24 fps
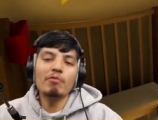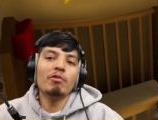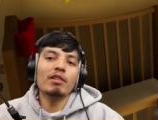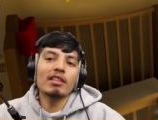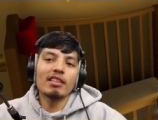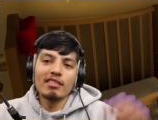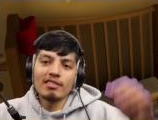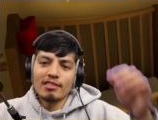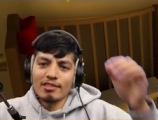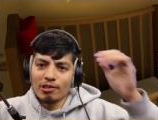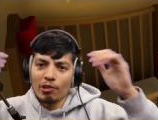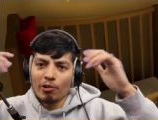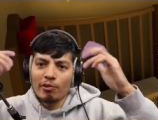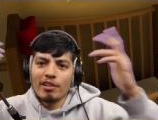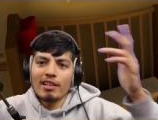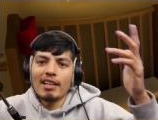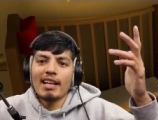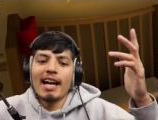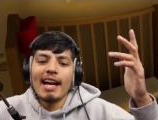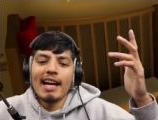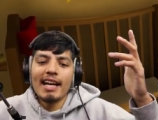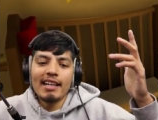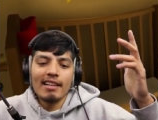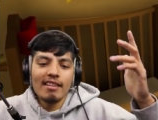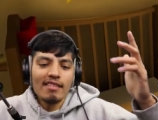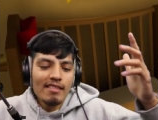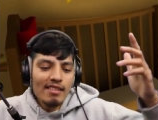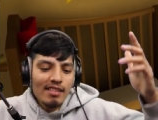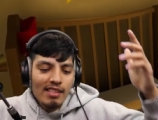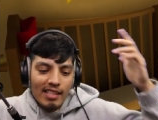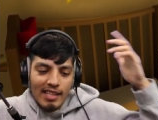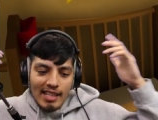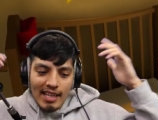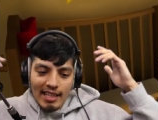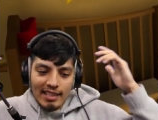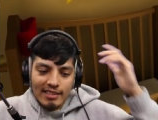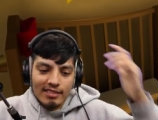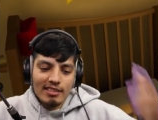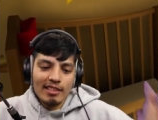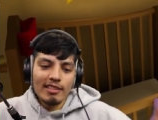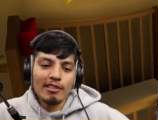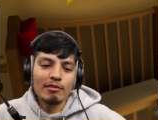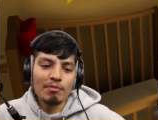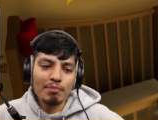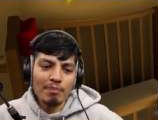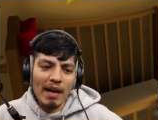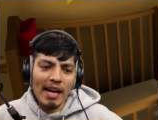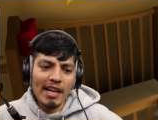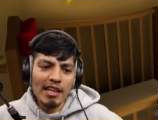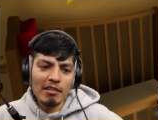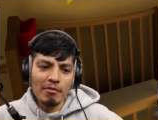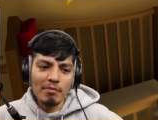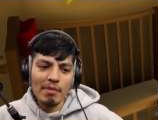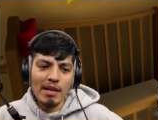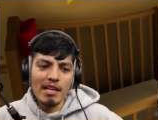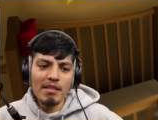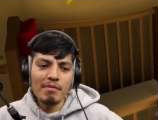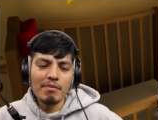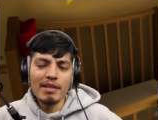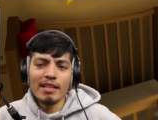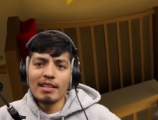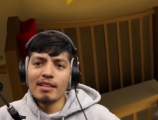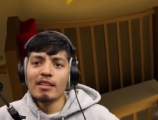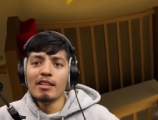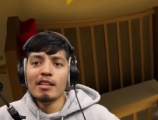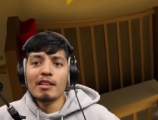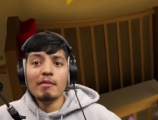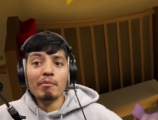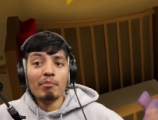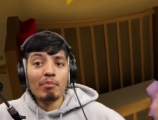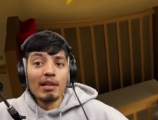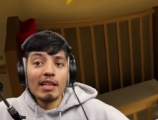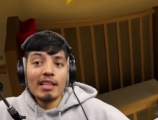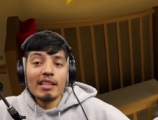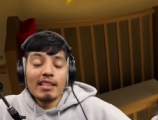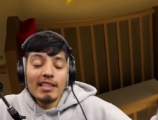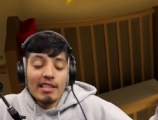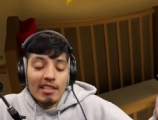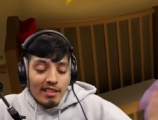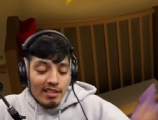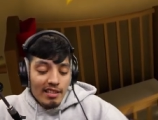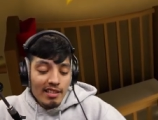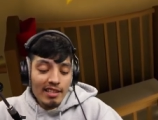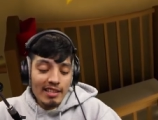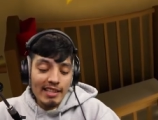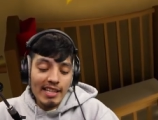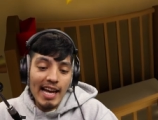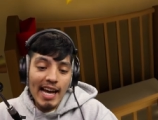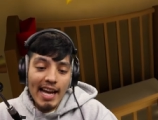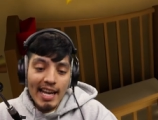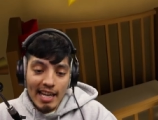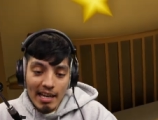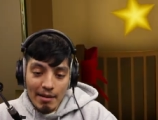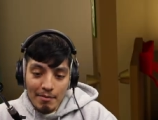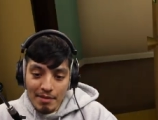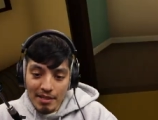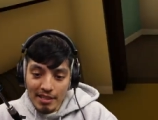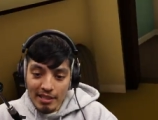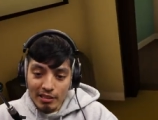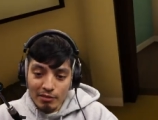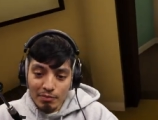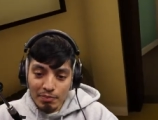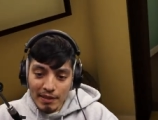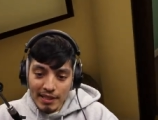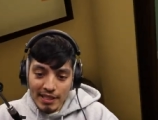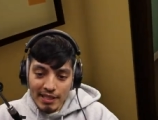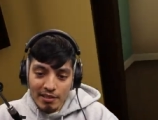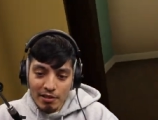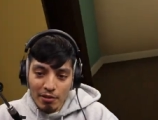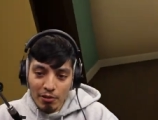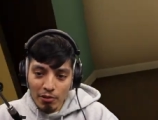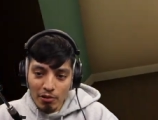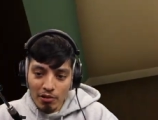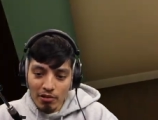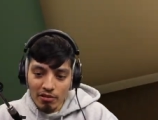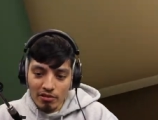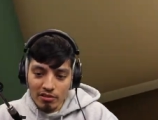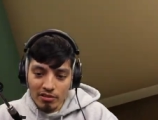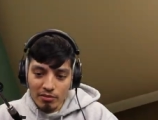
with the storyline as the spider baby. But other than that, I mean, it's pretty cool.